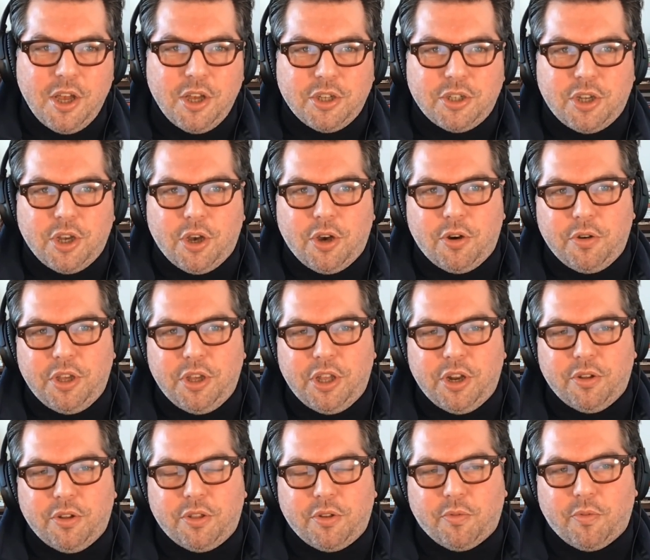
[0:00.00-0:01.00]
So,
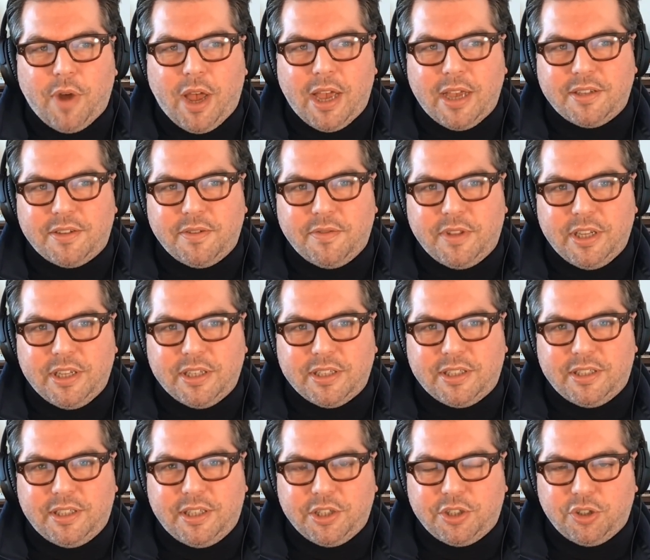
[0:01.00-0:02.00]
the rise of these
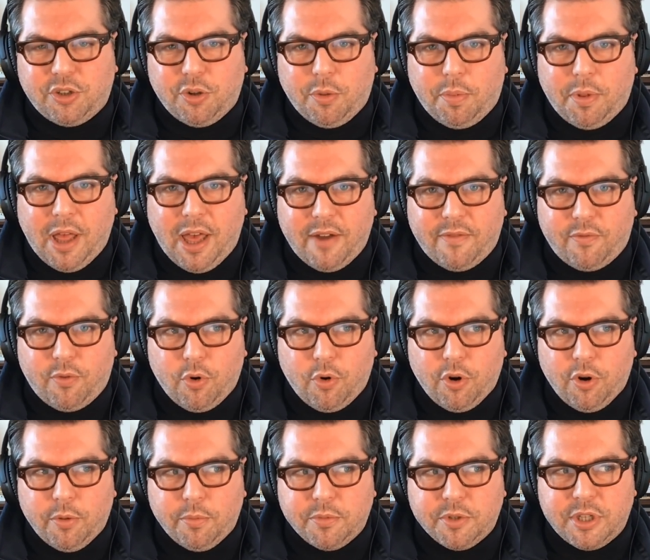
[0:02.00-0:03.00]
digital
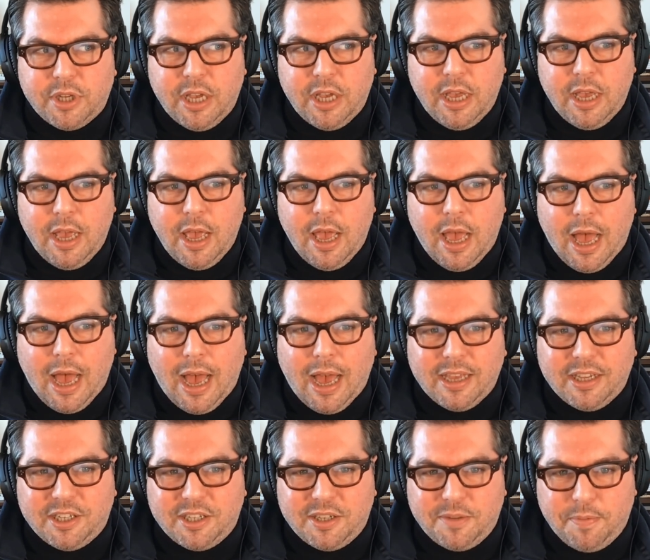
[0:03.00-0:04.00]
platforms,
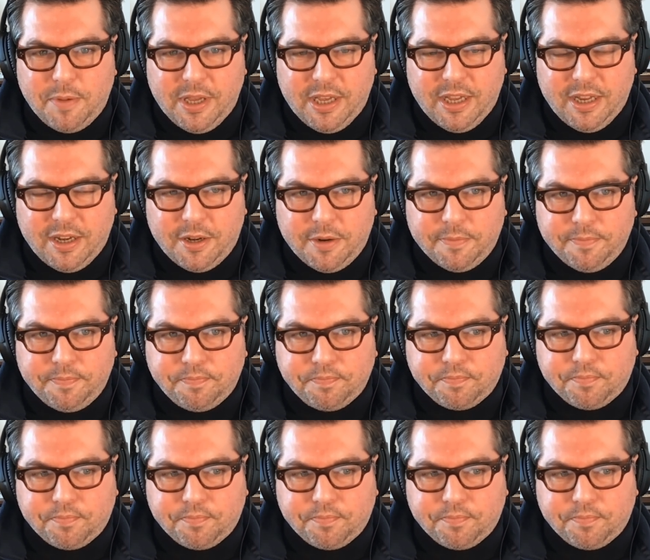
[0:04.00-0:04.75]
high speed